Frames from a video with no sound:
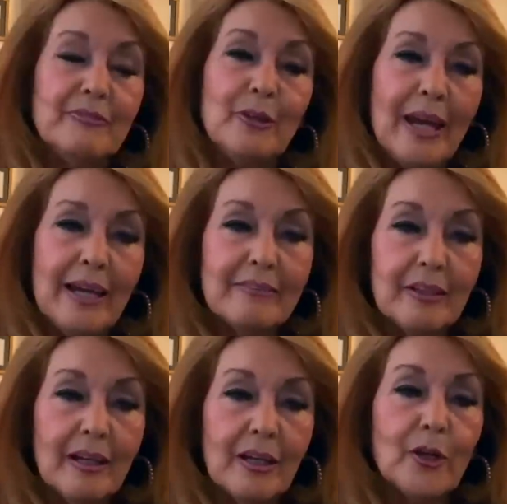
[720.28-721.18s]
if you have
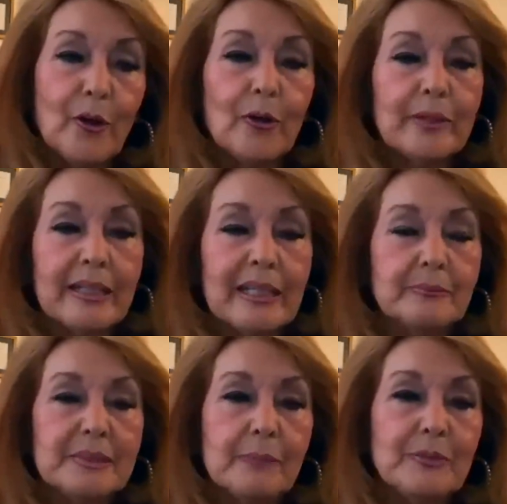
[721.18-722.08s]
a girl that
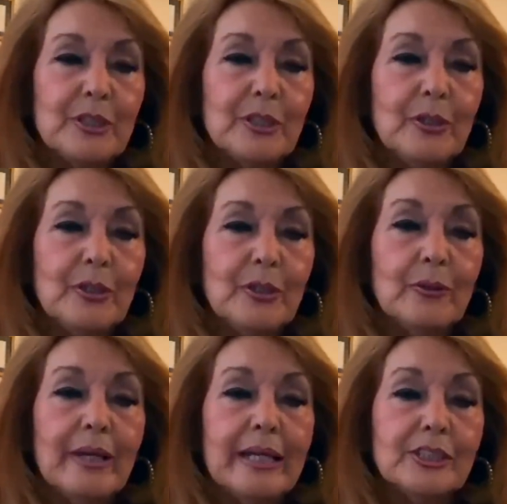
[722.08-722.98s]
comes up to you
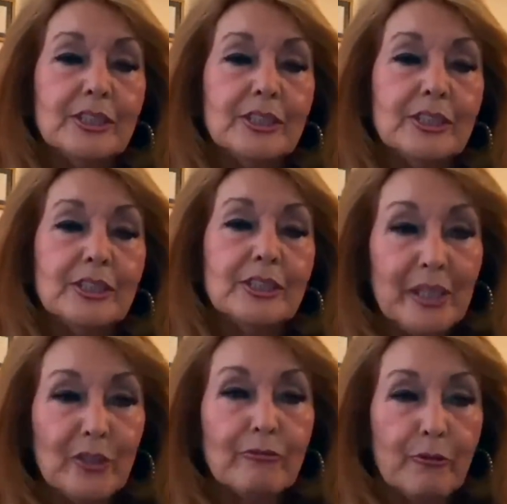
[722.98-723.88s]
and she wants
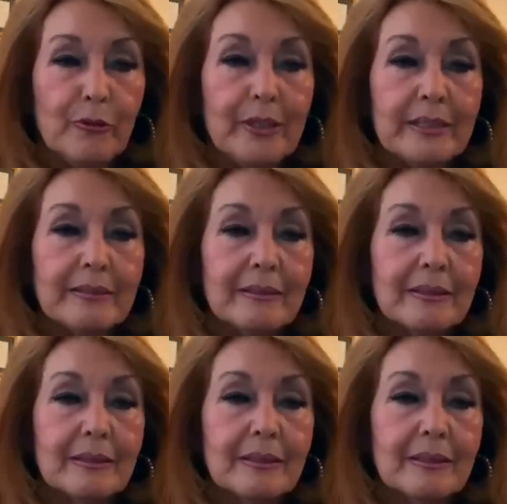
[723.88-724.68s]
to be your friend,